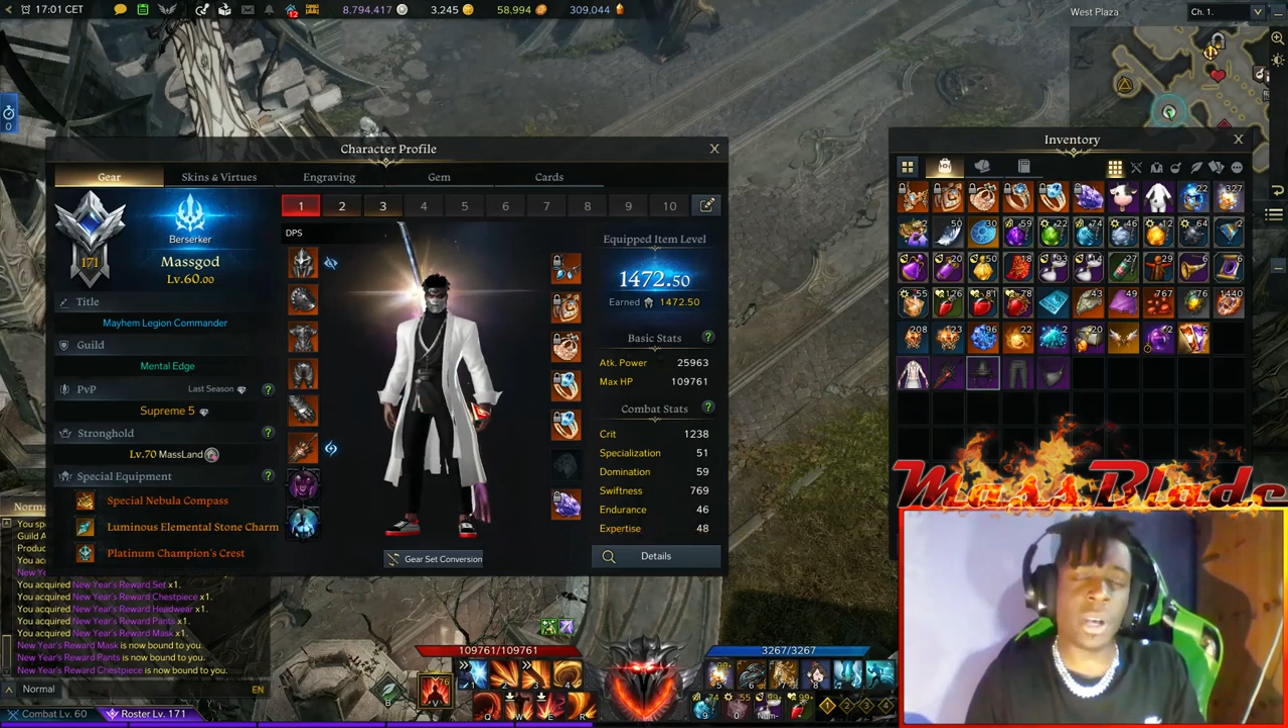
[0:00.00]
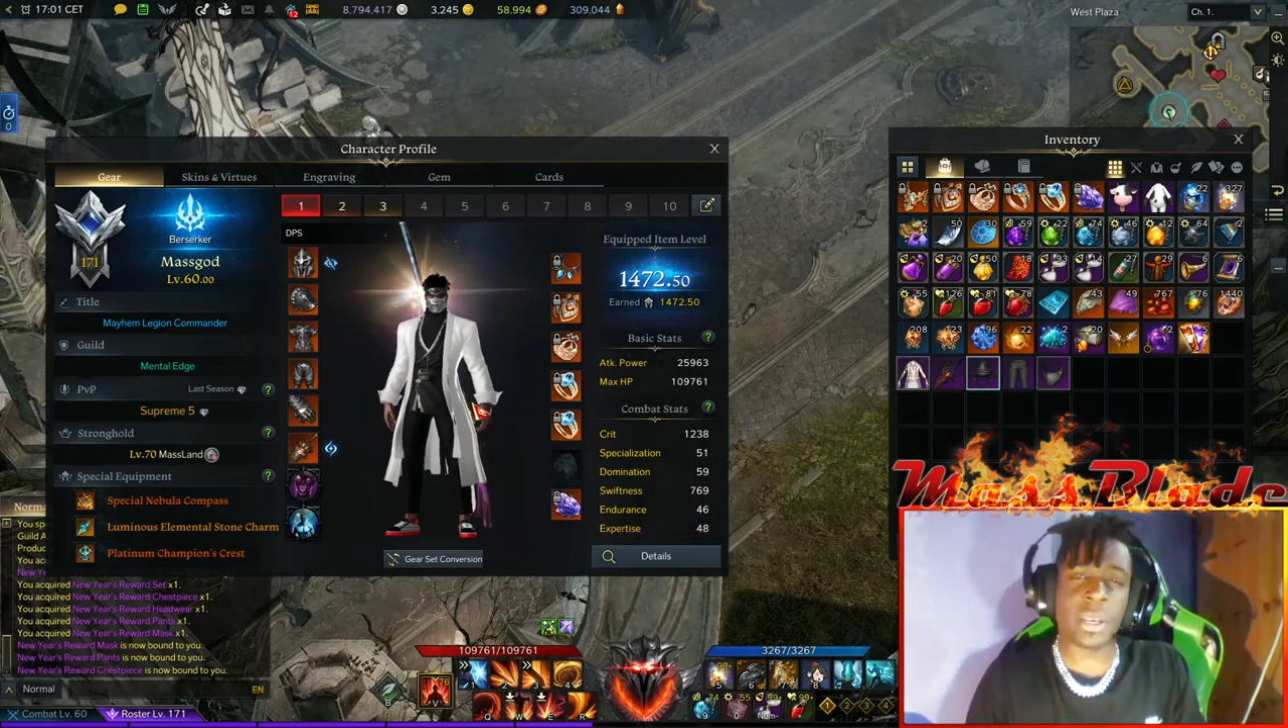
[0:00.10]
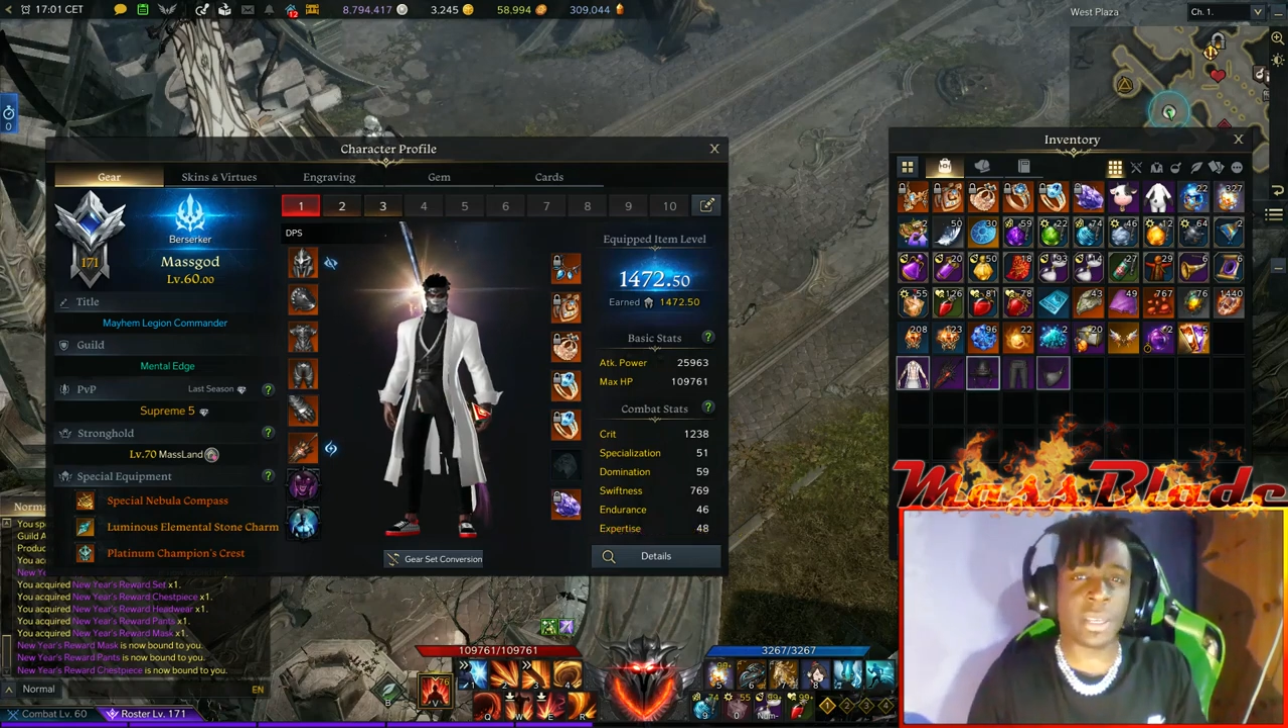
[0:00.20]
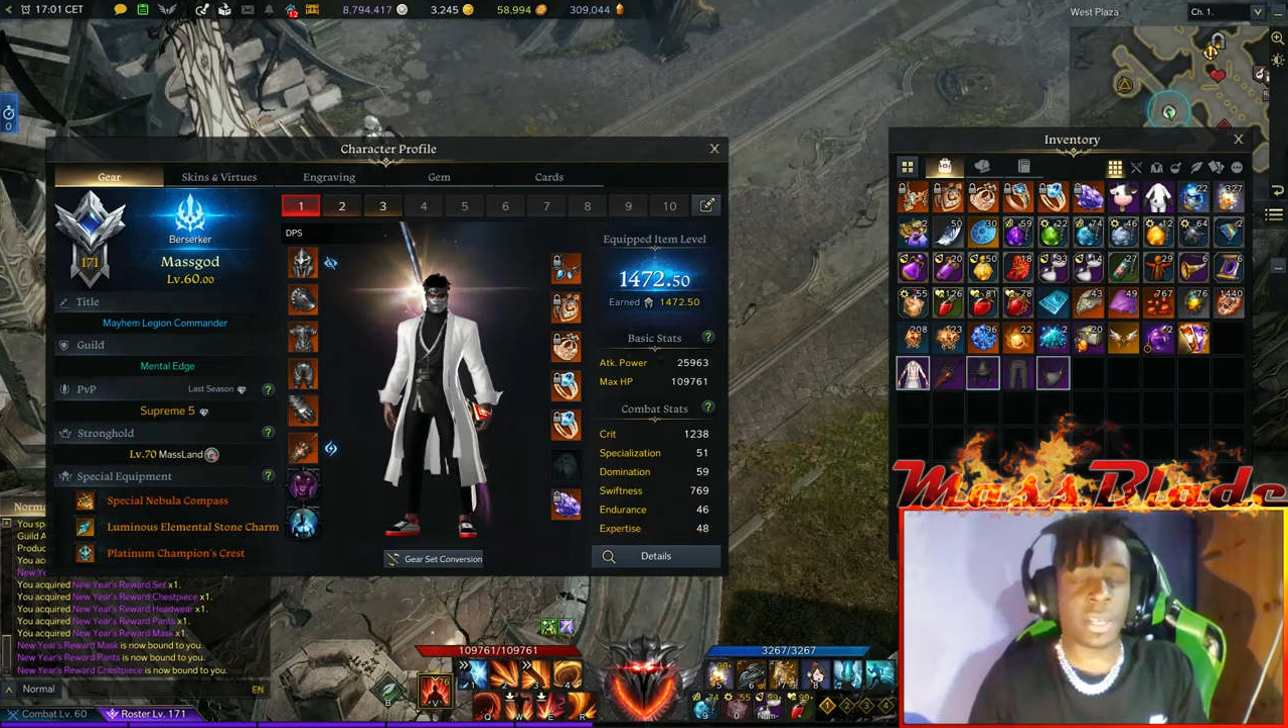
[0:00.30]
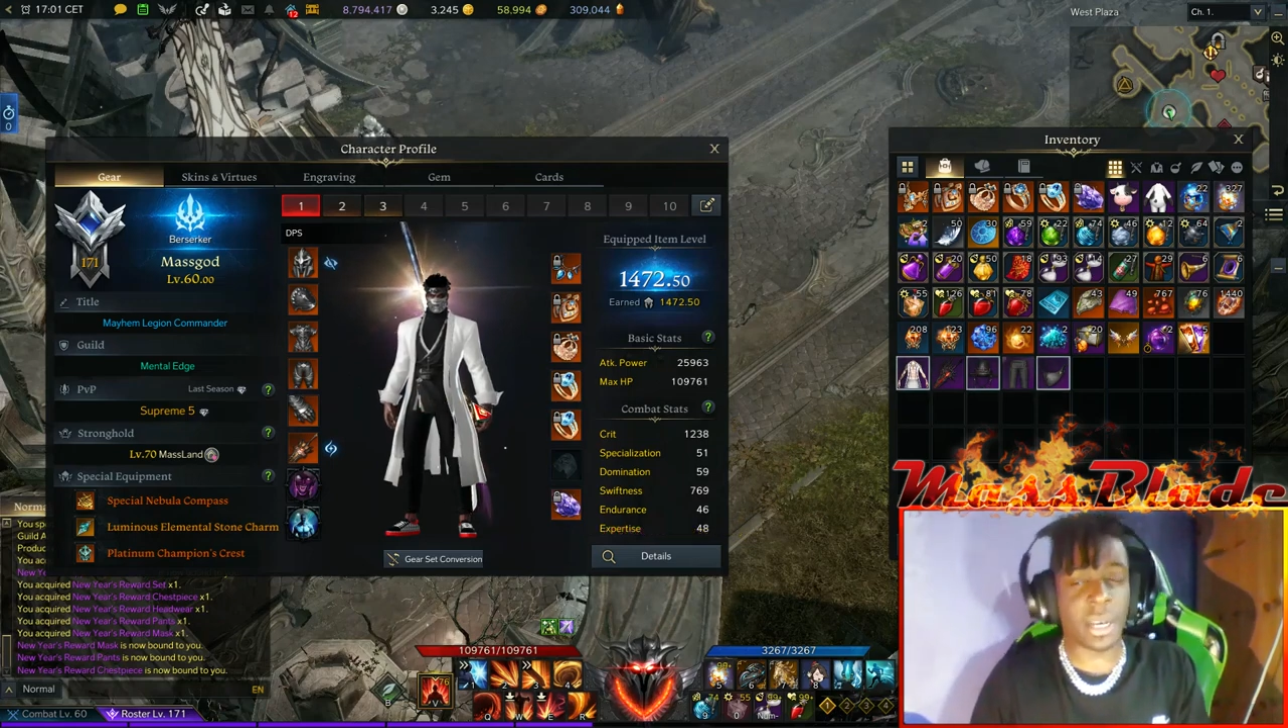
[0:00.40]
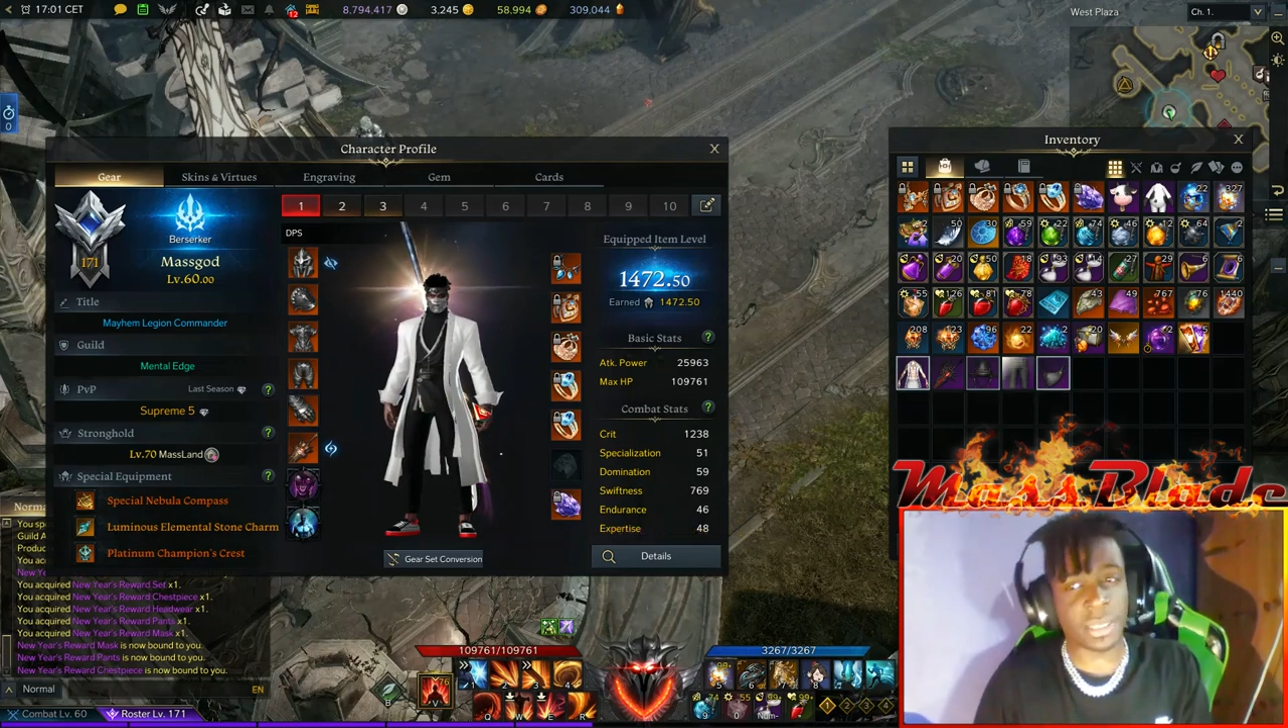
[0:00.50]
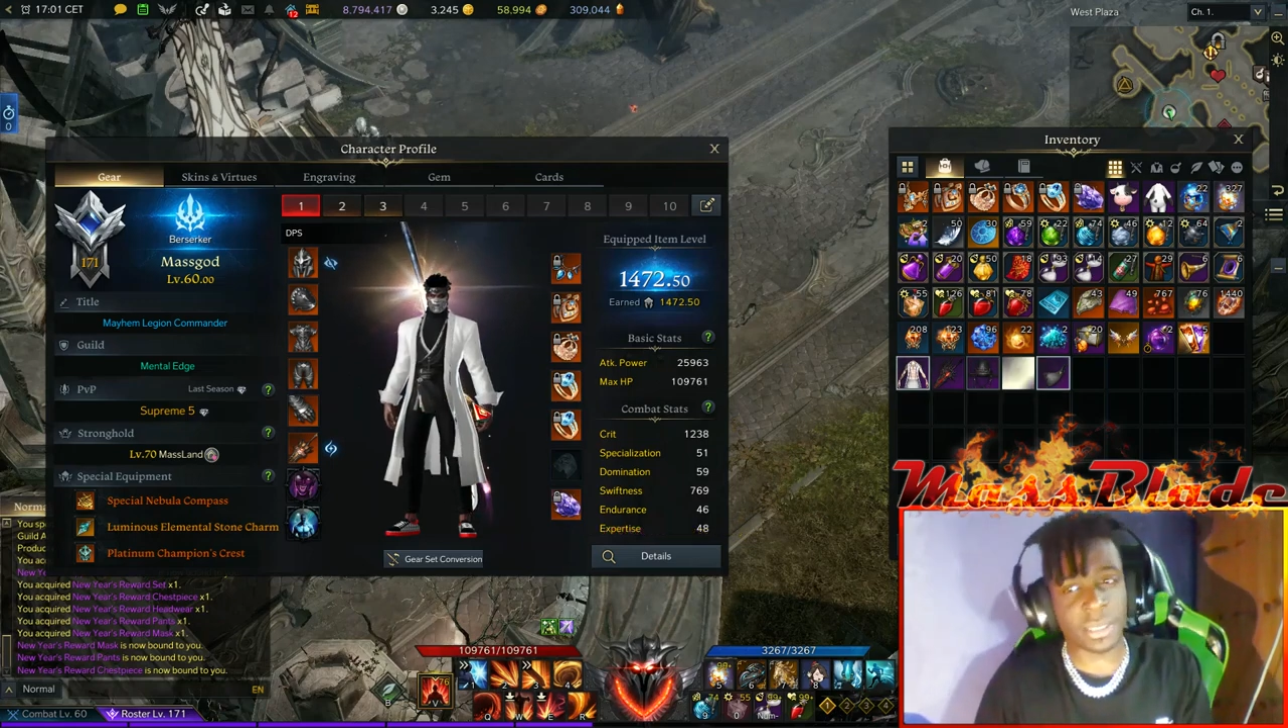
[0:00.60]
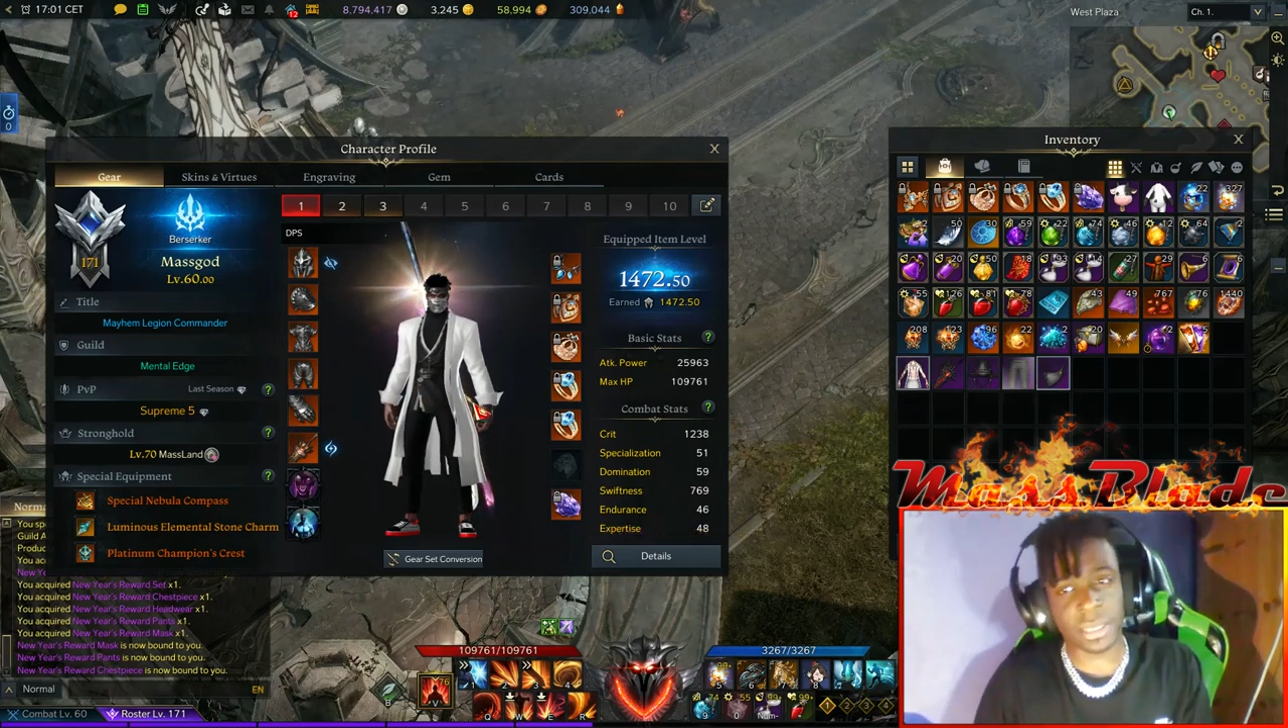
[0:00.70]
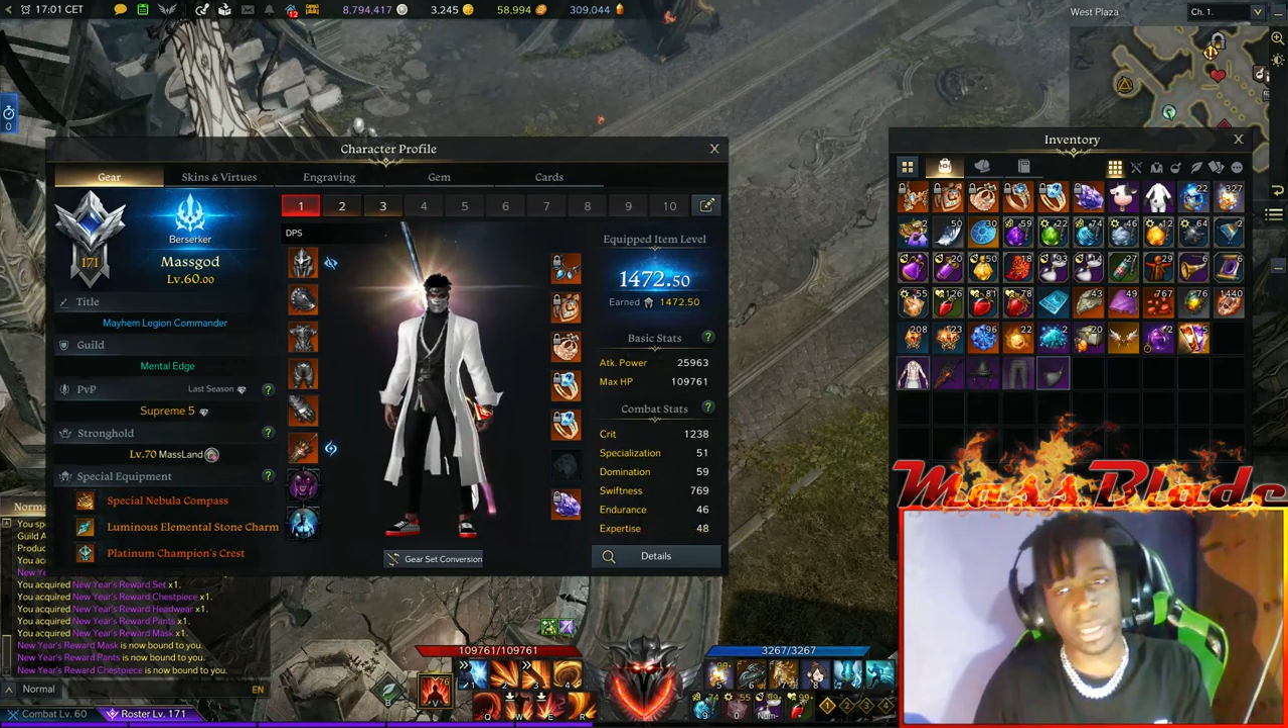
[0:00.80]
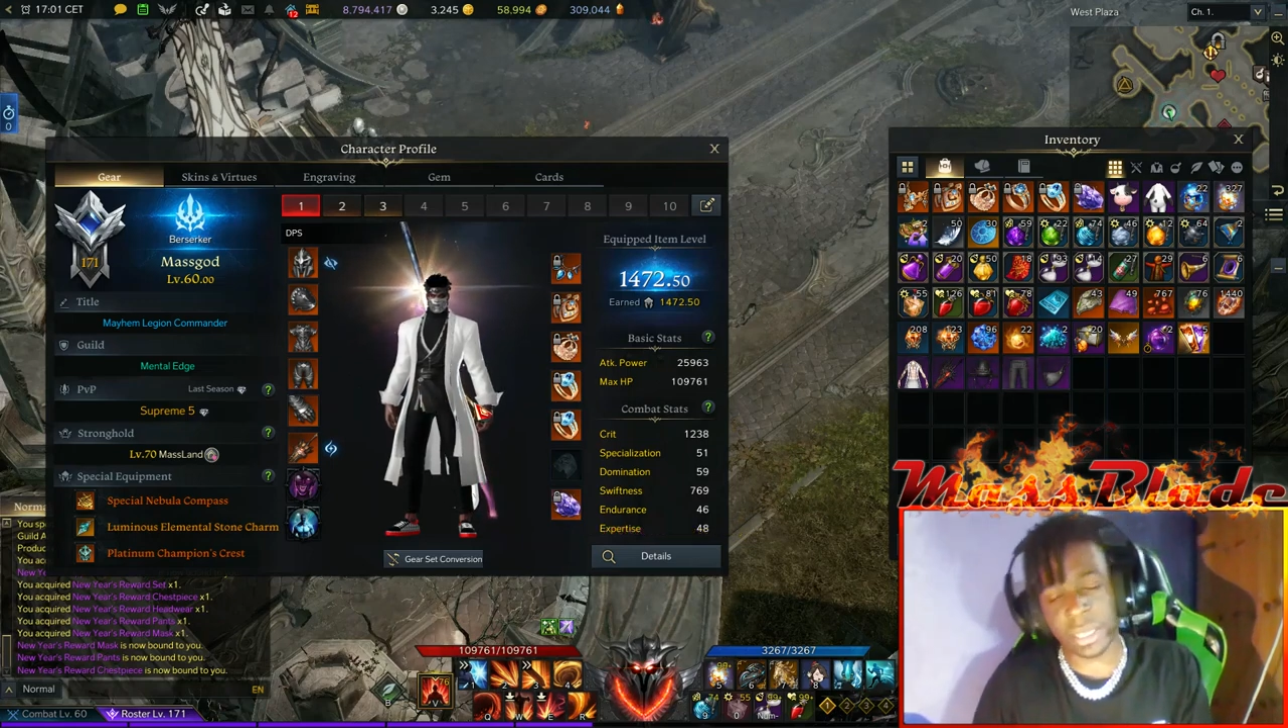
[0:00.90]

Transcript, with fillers: working, guys.